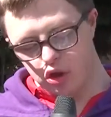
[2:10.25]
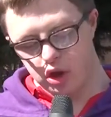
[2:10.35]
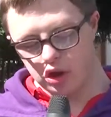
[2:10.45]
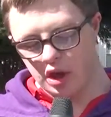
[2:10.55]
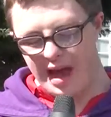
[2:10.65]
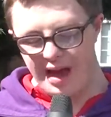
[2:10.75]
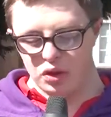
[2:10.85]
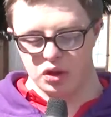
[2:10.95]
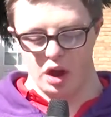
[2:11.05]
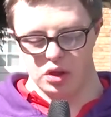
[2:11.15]
just
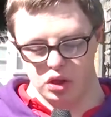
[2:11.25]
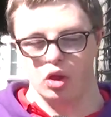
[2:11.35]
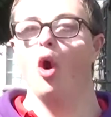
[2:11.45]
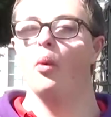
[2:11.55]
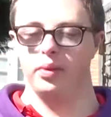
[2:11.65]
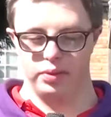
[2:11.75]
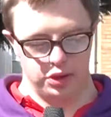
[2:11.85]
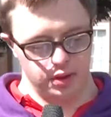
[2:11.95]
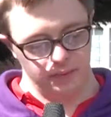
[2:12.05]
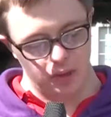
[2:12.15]
outside St
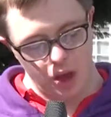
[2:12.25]
Albans.